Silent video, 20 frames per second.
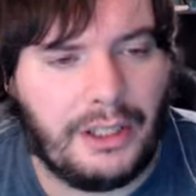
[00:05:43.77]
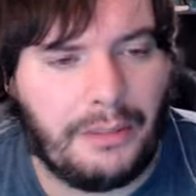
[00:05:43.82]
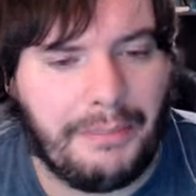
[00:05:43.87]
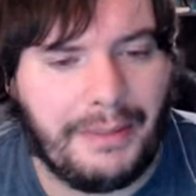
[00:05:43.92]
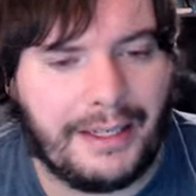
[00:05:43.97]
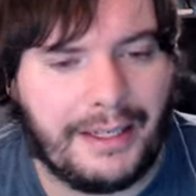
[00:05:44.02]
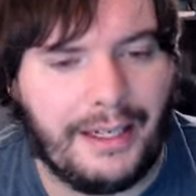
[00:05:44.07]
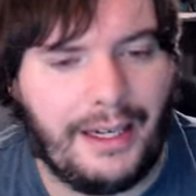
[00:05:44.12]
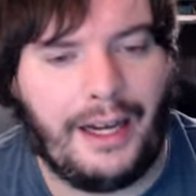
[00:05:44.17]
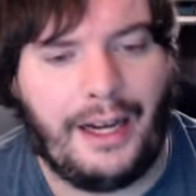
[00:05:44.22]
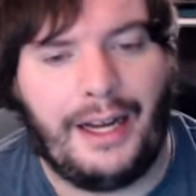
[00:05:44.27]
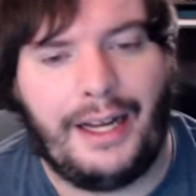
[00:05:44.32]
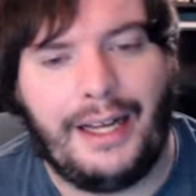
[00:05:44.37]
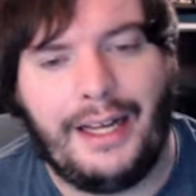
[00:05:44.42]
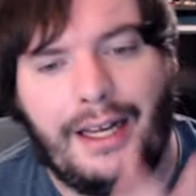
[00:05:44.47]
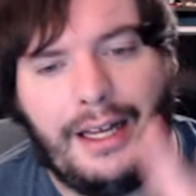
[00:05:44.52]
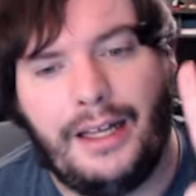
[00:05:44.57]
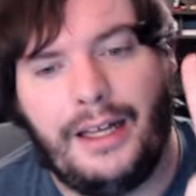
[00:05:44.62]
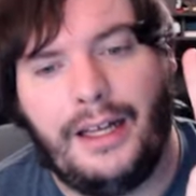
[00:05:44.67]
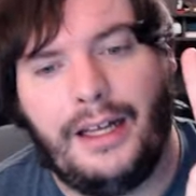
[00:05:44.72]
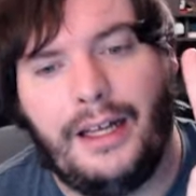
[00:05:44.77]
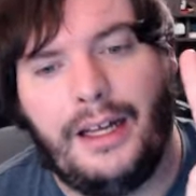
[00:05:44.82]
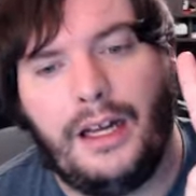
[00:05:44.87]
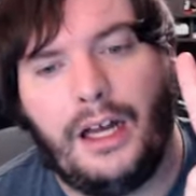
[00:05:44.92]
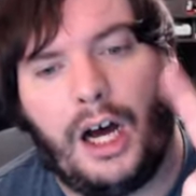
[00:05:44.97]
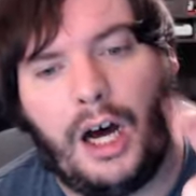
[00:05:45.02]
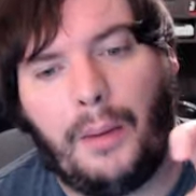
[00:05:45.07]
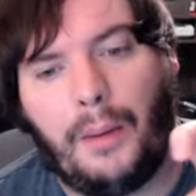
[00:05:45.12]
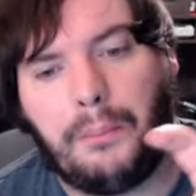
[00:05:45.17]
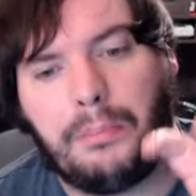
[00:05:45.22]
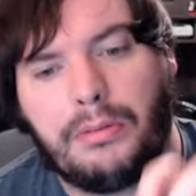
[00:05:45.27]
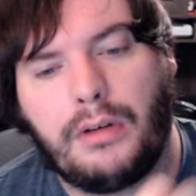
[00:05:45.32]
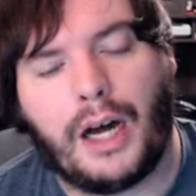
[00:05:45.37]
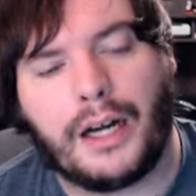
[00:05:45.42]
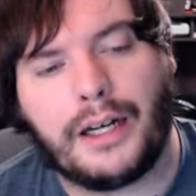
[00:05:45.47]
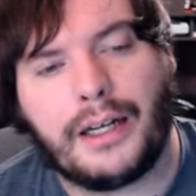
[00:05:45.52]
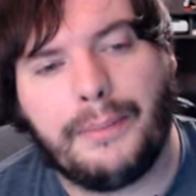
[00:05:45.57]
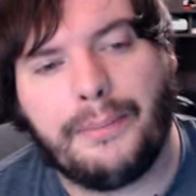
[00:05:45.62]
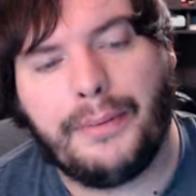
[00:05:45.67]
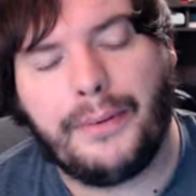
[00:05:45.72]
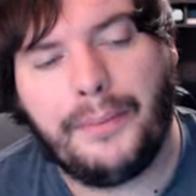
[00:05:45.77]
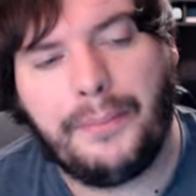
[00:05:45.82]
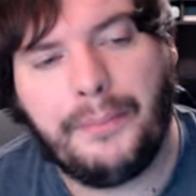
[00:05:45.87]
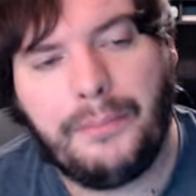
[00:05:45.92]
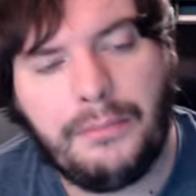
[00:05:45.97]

I mean, uh, unblockable.